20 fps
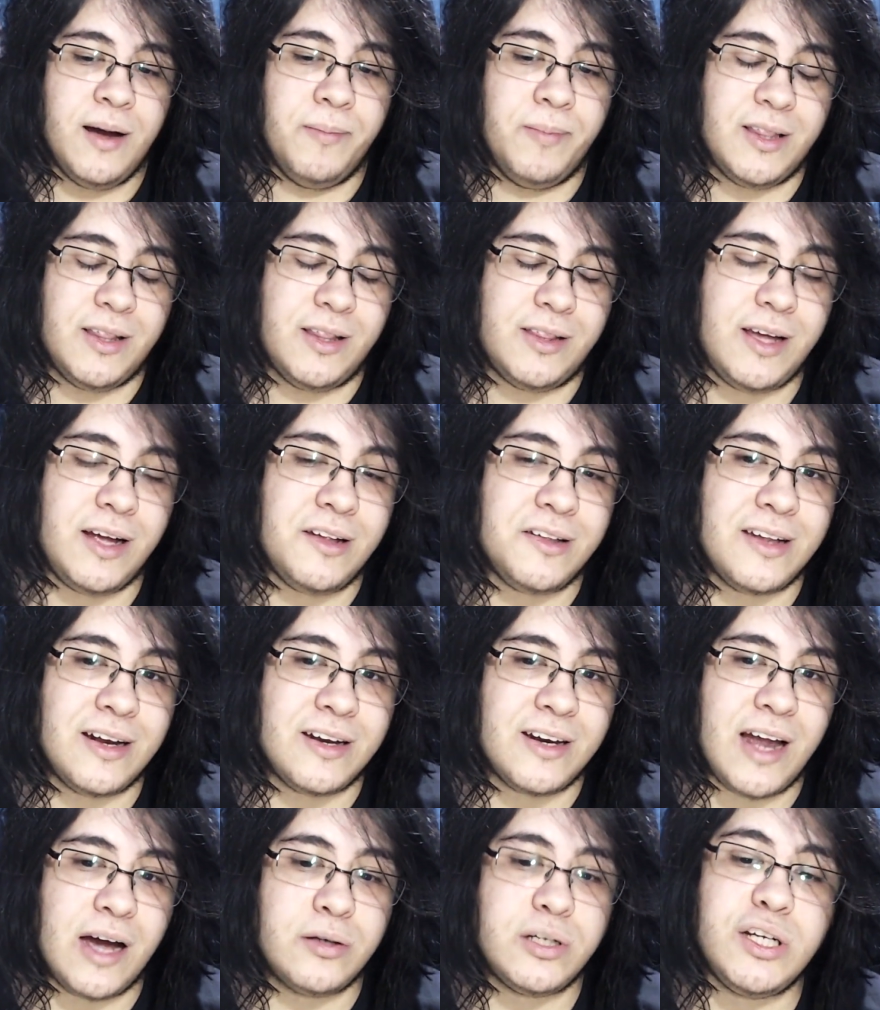But the thing is
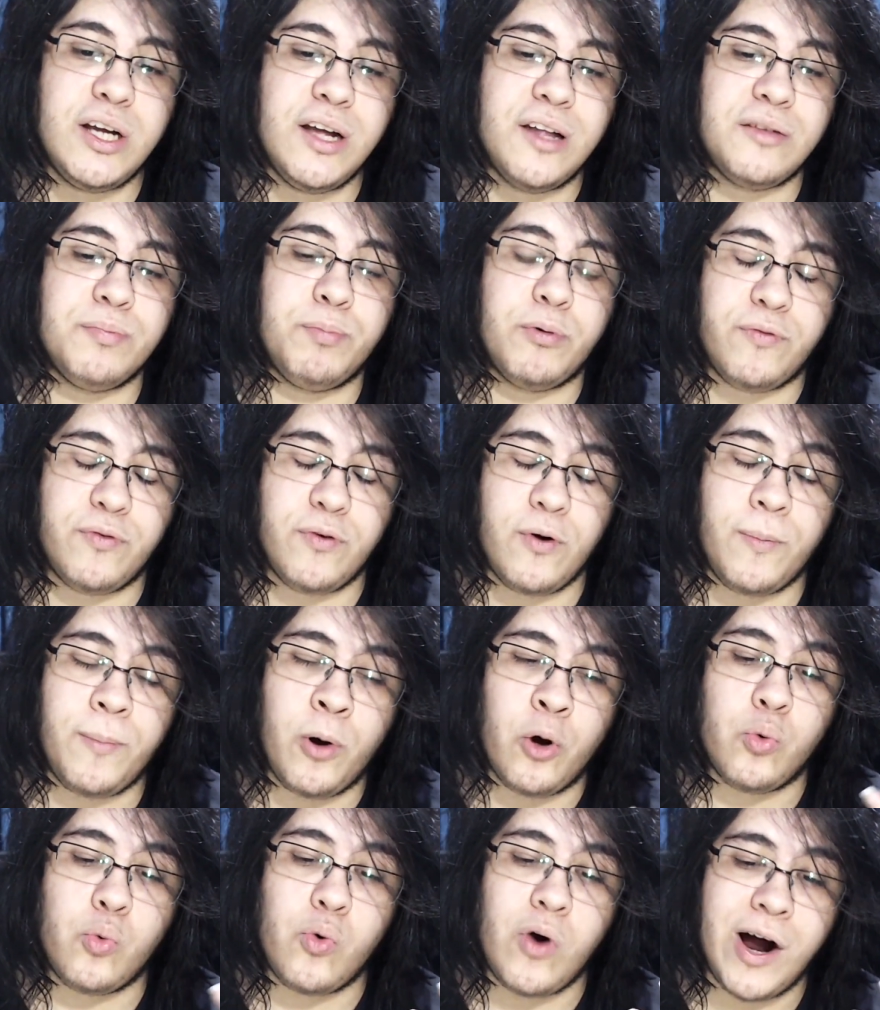that now she has performed
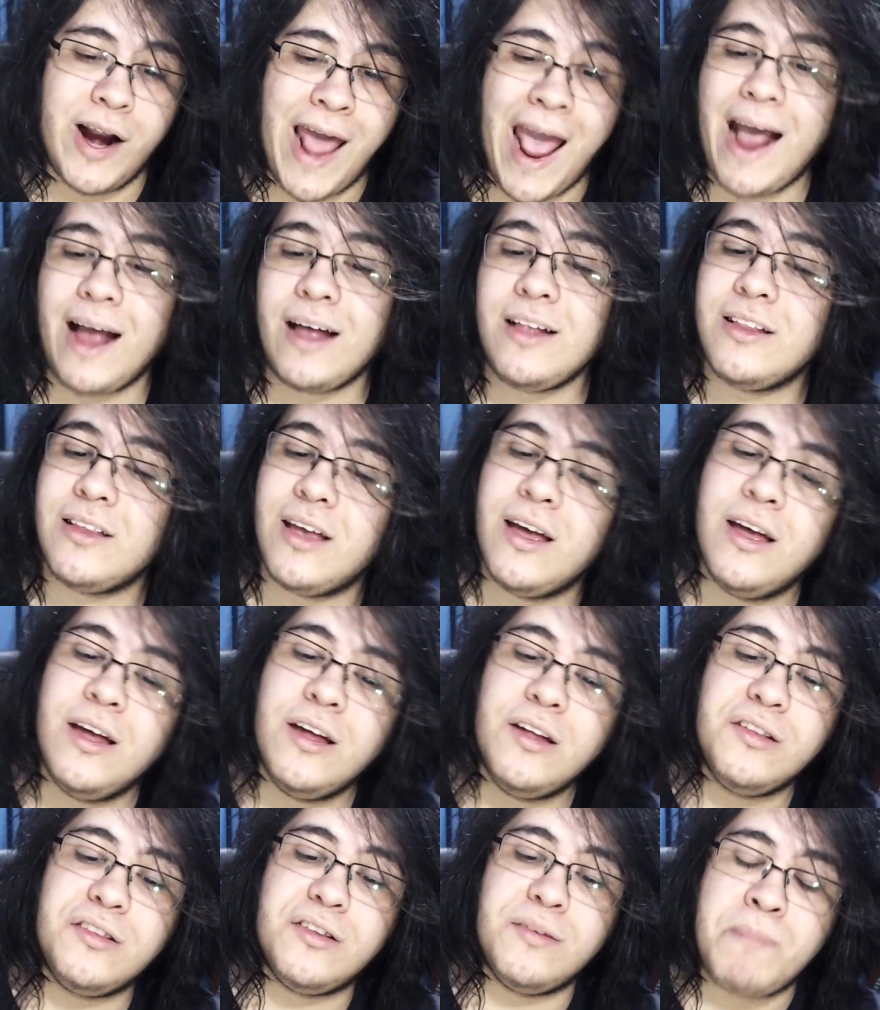her one act,
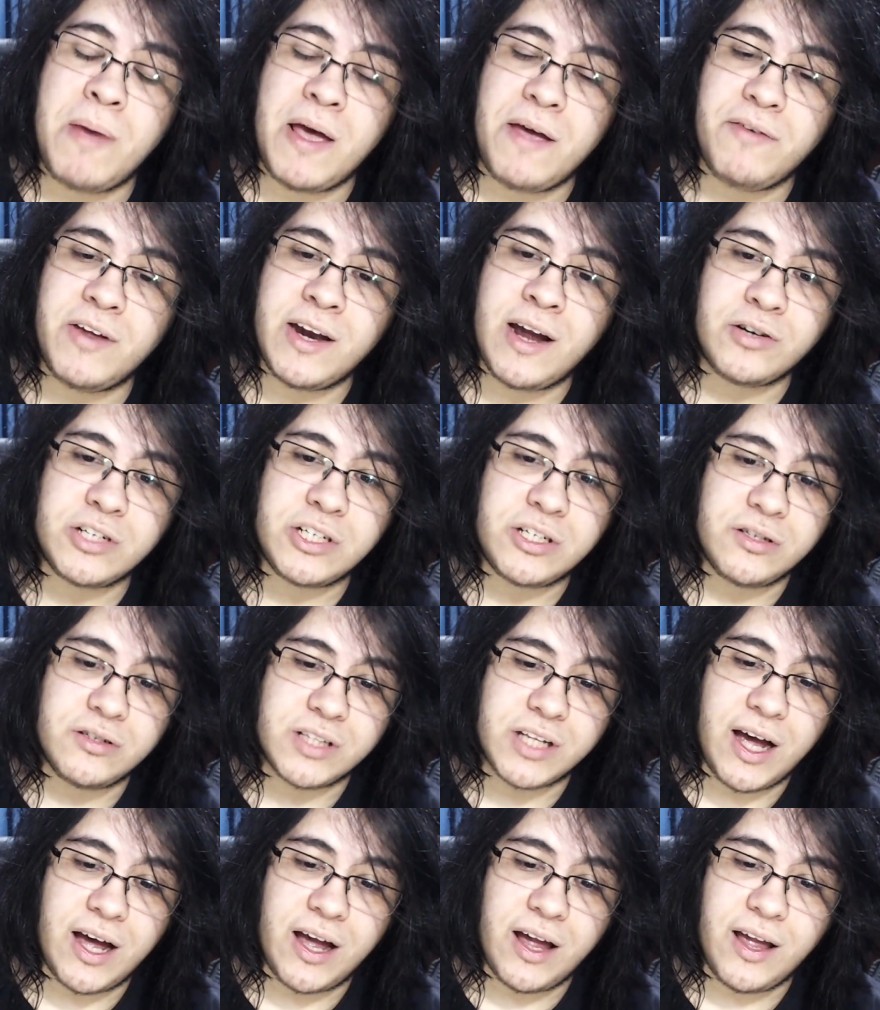so maybe now she'll
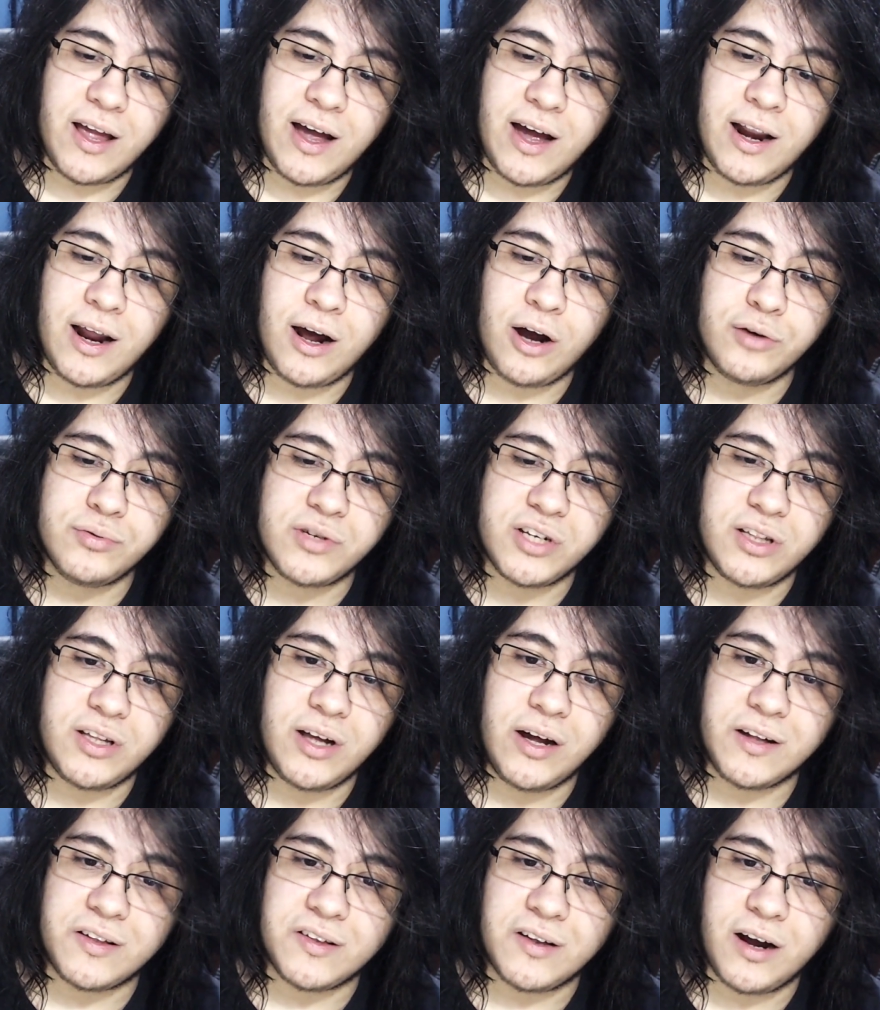die. And I hope she
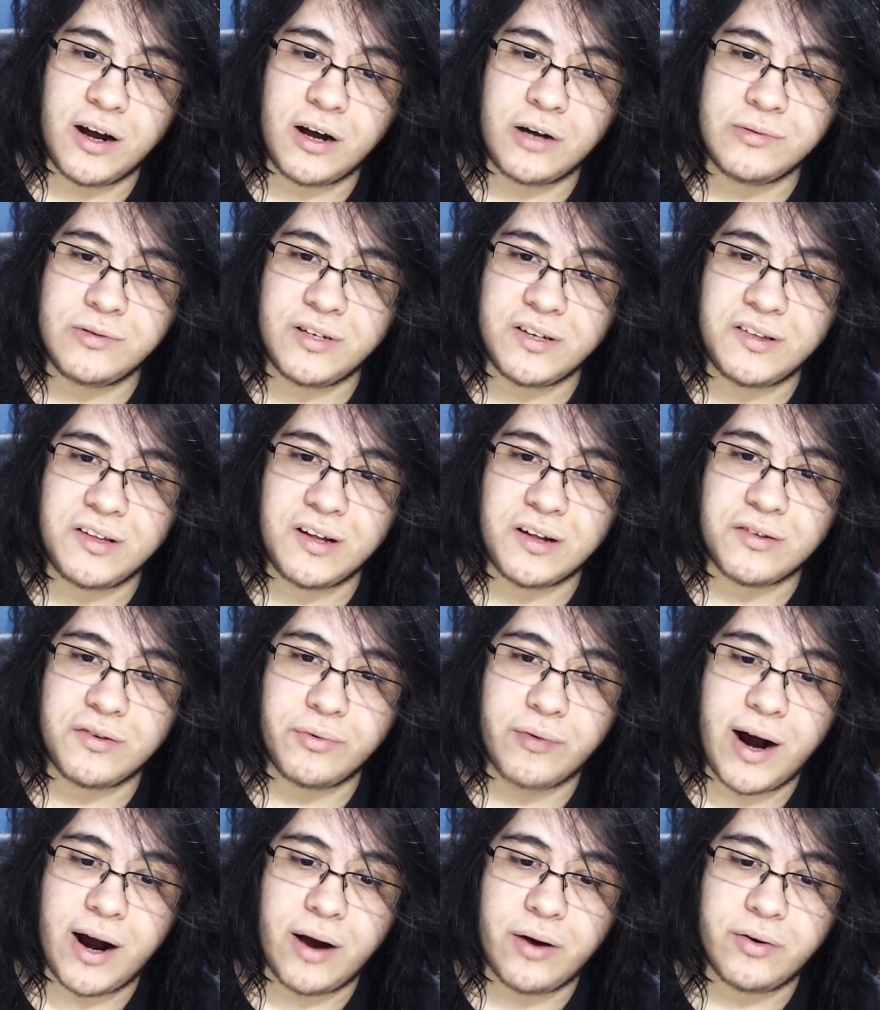doesn't. I hope she sticks
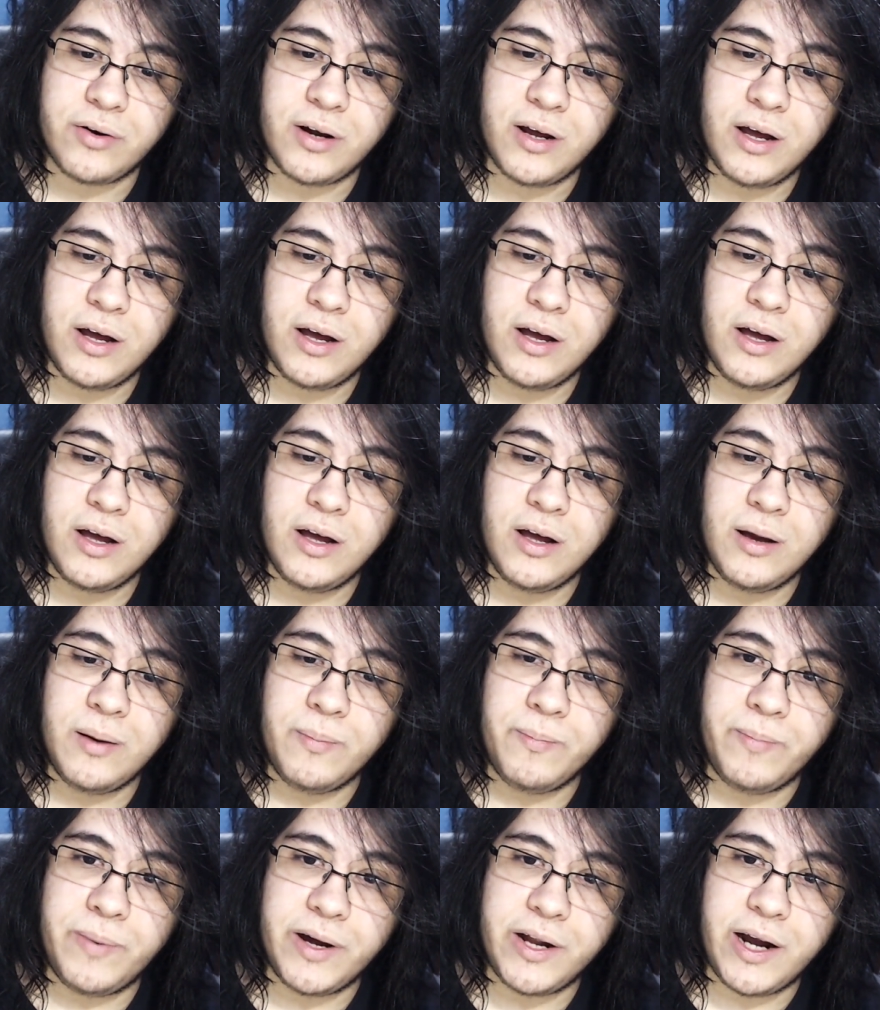around.
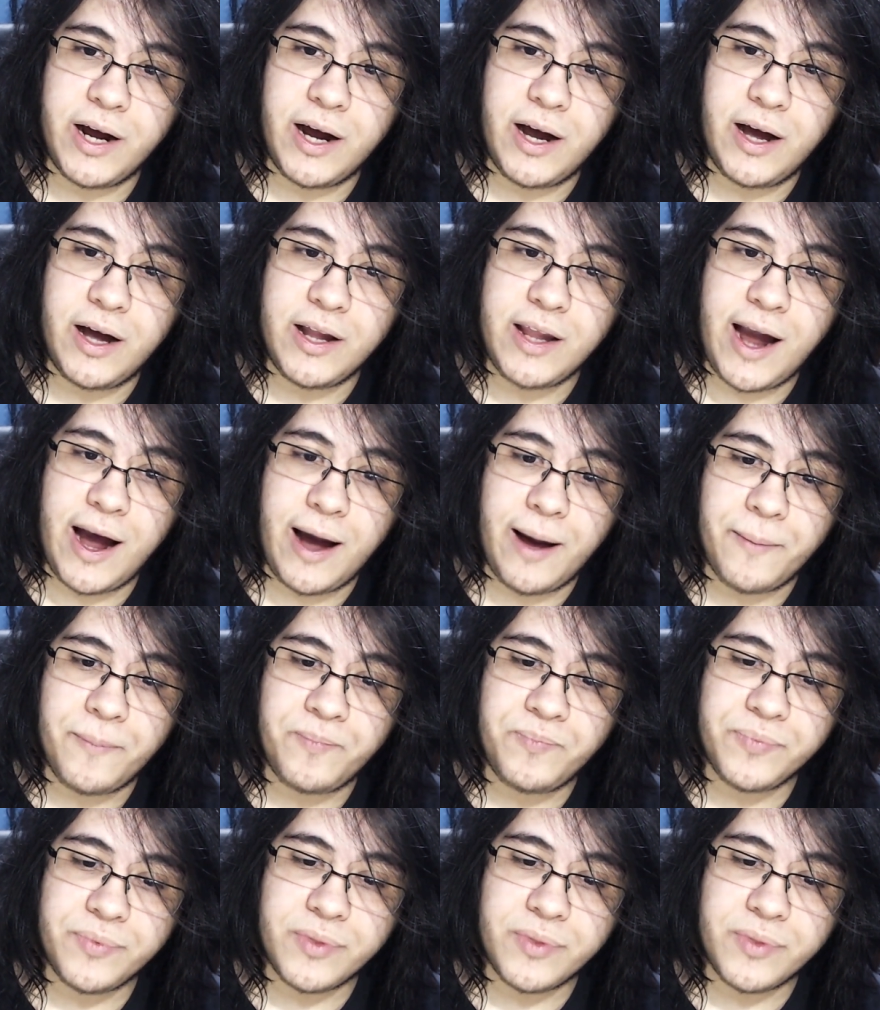But, yeah.